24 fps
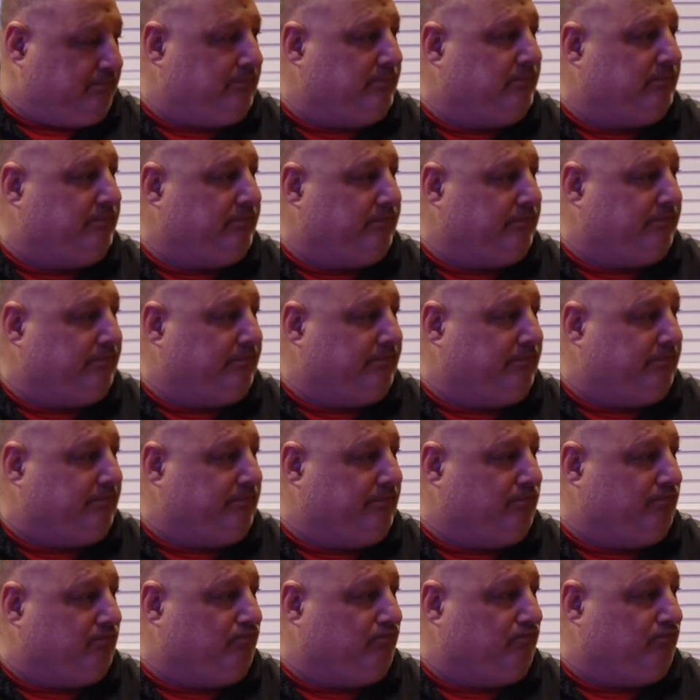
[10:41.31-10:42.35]

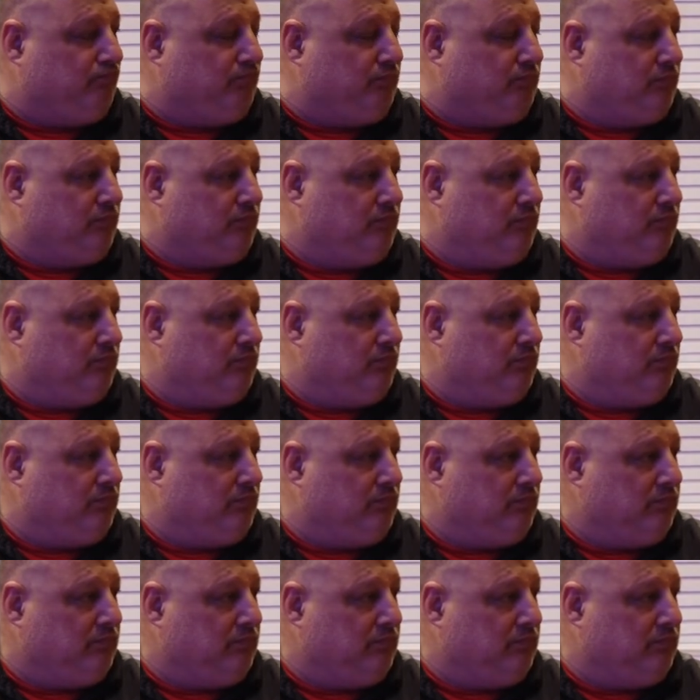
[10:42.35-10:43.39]

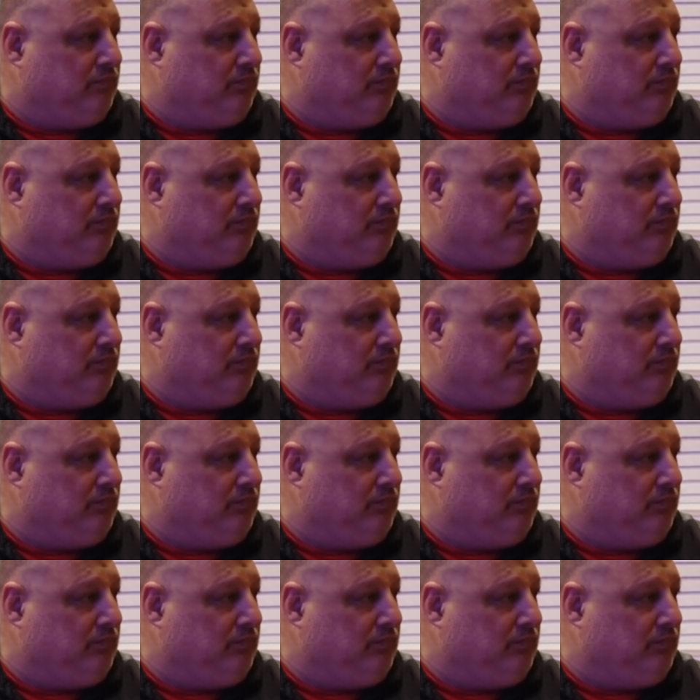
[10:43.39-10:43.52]
No words are spoken by the person on screen.